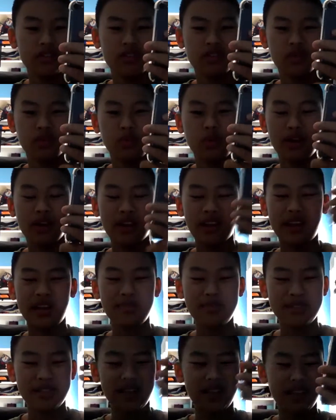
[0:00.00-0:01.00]
Why
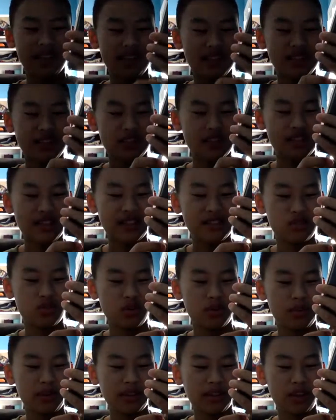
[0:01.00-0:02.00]
keep saying this
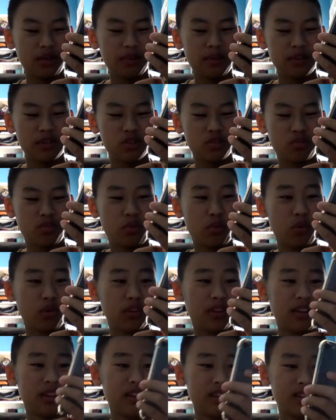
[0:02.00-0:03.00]
accessory may not be
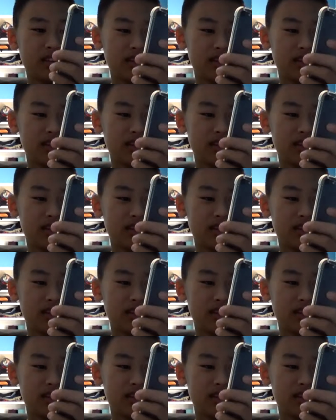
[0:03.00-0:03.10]
supported?